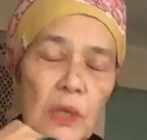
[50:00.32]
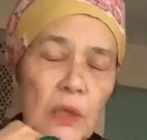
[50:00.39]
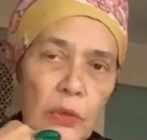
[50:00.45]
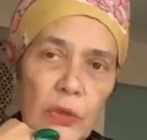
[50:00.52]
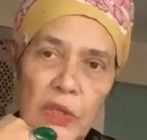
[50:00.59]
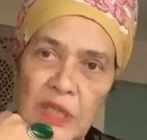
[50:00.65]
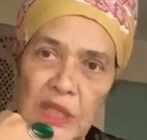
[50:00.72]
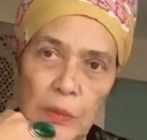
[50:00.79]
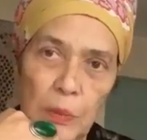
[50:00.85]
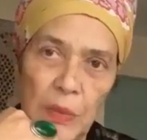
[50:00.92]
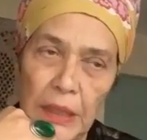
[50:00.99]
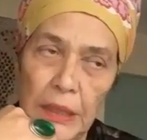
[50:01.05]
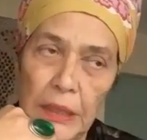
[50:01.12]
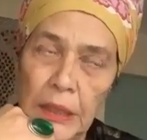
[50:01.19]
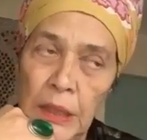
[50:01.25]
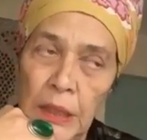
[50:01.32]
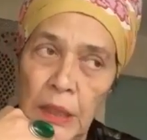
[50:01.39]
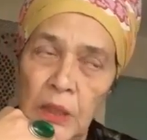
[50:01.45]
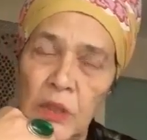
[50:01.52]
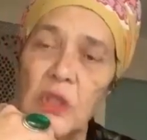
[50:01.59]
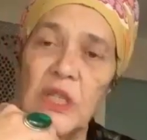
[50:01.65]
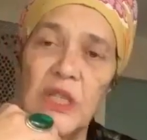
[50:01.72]
underestimate
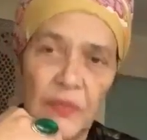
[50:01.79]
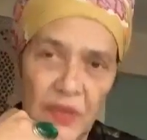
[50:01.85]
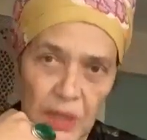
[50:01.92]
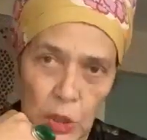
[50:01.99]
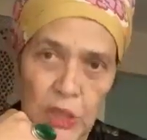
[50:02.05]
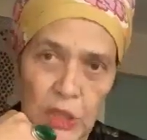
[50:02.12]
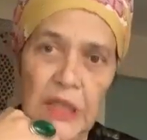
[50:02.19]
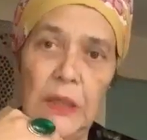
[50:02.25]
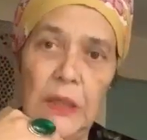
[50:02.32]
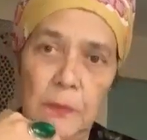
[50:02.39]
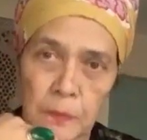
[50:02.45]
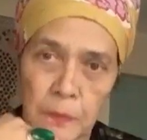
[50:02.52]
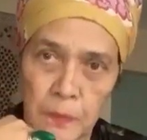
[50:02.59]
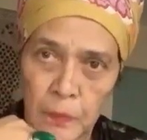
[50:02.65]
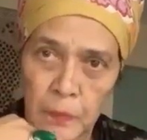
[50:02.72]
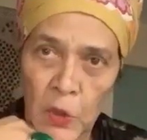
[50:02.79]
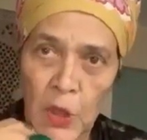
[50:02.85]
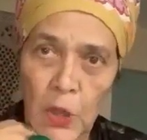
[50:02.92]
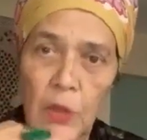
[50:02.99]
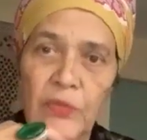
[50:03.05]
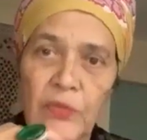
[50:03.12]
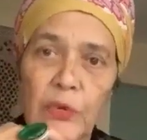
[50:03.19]
the difficulty
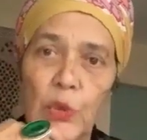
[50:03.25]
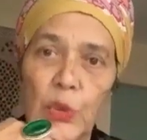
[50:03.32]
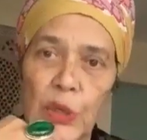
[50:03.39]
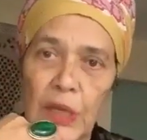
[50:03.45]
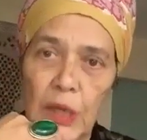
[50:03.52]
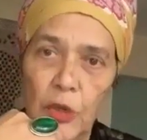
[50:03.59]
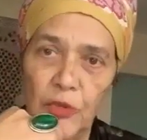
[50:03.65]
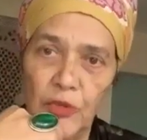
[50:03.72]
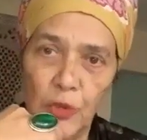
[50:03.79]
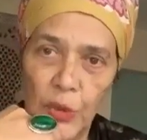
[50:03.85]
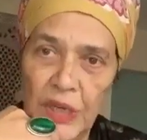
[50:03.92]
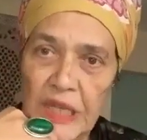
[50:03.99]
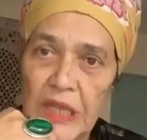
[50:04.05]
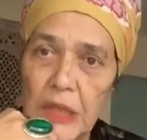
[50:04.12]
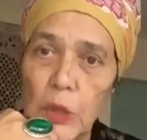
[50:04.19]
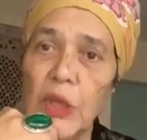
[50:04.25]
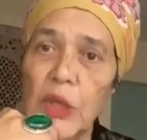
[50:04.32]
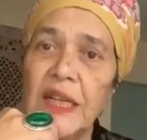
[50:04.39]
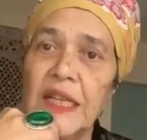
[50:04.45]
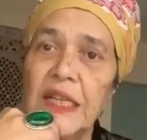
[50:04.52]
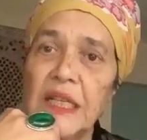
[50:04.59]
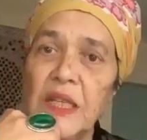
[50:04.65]
of creating a
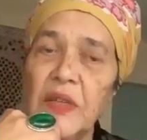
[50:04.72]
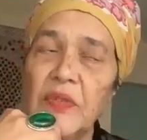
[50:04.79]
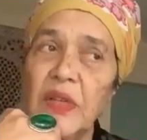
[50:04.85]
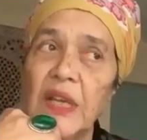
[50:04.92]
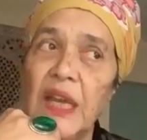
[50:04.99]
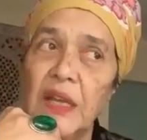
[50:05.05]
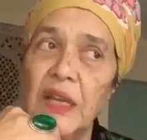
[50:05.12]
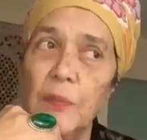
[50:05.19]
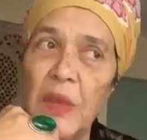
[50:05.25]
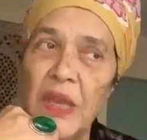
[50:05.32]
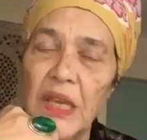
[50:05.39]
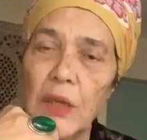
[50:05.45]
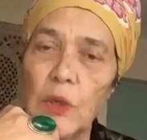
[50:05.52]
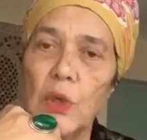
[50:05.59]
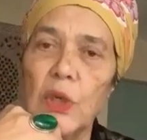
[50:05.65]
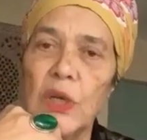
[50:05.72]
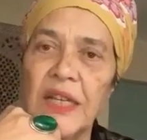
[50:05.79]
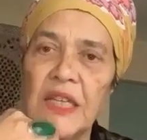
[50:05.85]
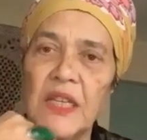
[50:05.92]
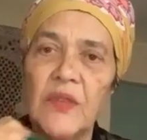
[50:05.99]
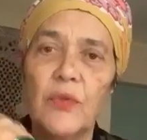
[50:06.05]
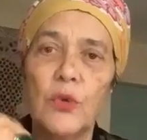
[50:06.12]
collective and making a
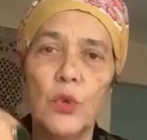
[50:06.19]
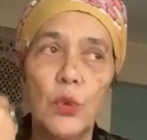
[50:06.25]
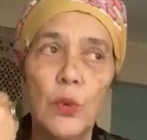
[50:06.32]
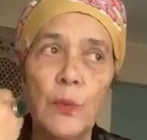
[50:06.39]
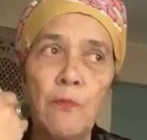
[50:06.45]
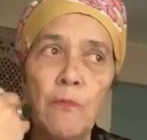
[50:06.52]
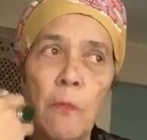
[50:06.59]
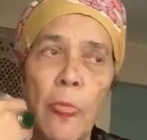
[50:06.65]
collective a